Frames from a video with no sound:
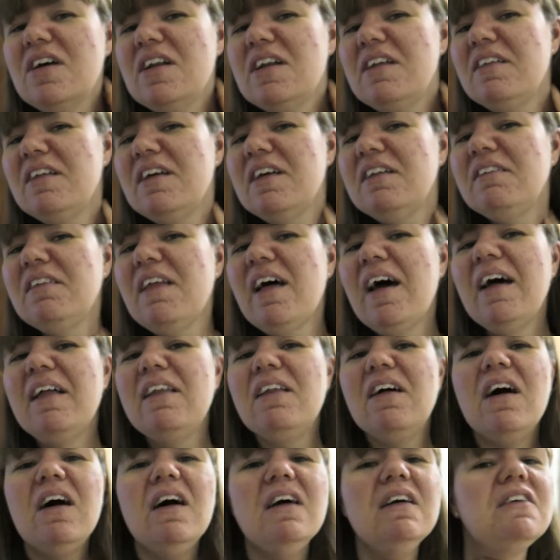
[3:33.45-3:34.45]
anything there
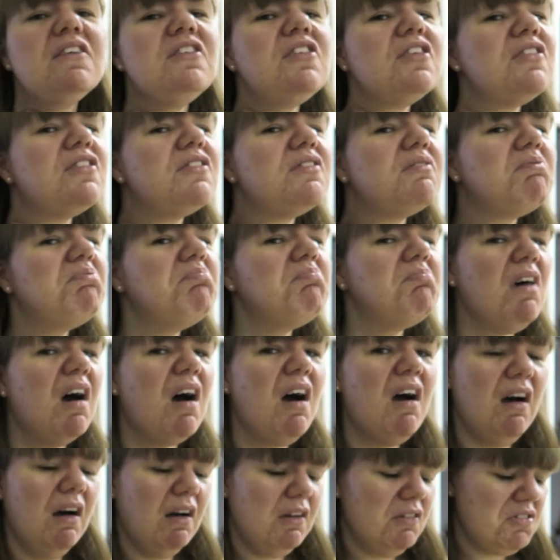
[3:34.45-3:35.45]
though. It just
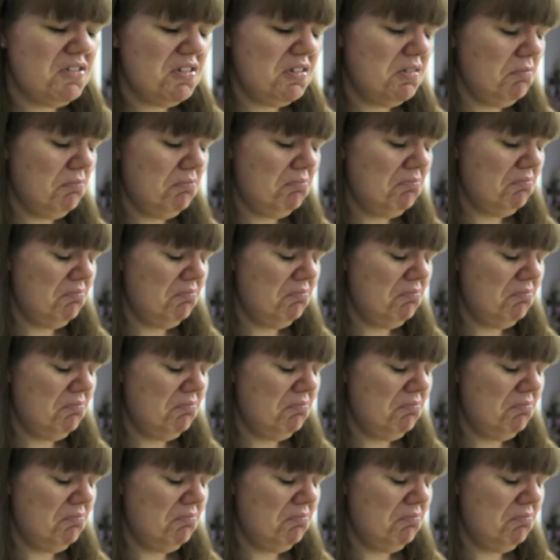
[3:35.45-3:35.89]
hurts.